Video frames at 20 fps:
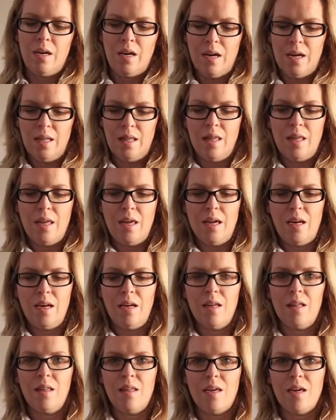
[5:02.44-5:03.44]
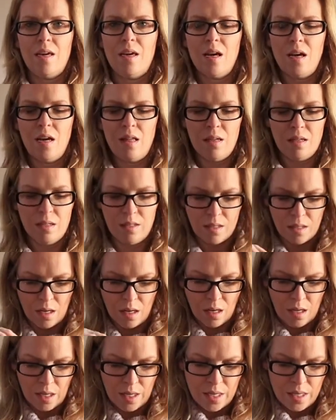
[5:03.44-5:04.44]
and then the other
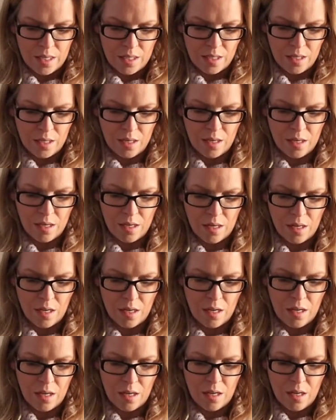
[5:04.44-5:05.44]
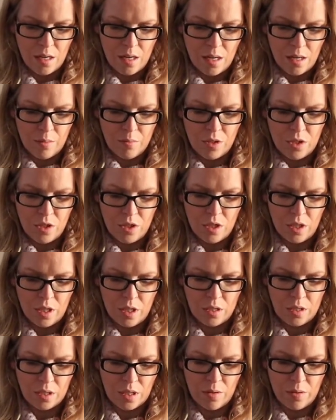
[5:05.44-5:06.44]
side,
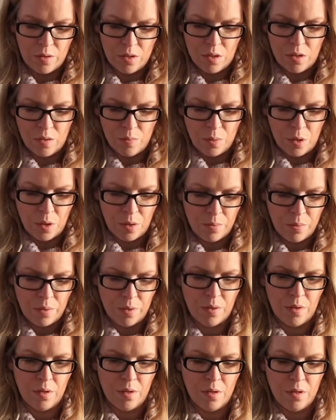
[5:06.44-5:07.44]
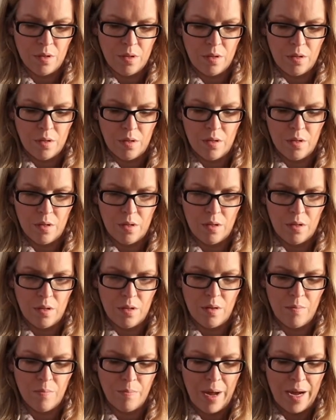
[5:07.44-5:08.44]
just going to pop
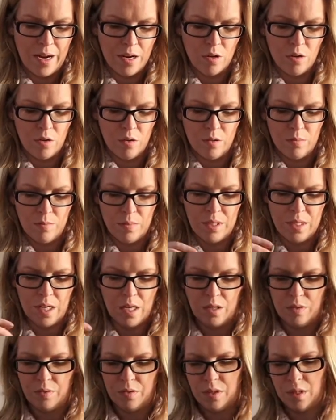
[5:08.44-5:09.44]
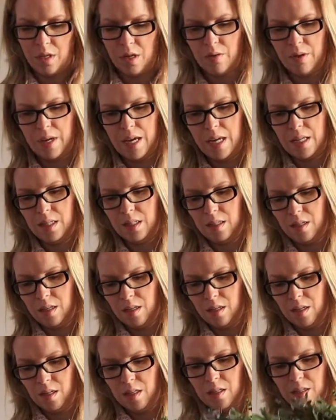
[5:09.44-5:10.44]
them back on themselves so it's
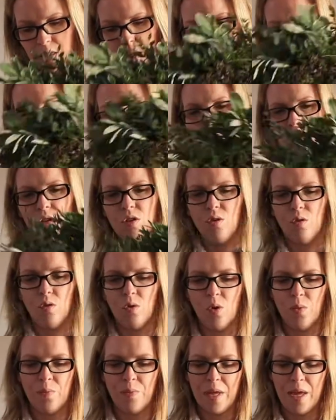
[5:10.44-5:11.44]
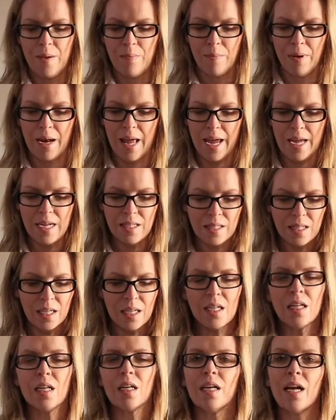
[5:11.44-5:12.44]
nice and secure in place.
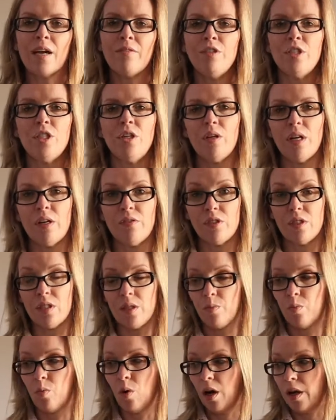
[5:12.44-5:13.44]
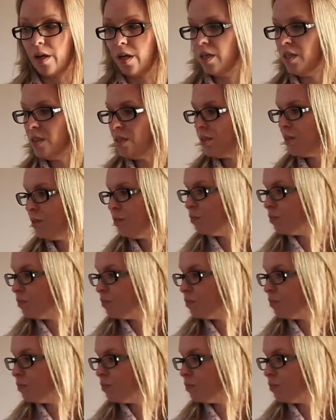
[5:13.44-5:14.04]
Now if you don't have stub wires,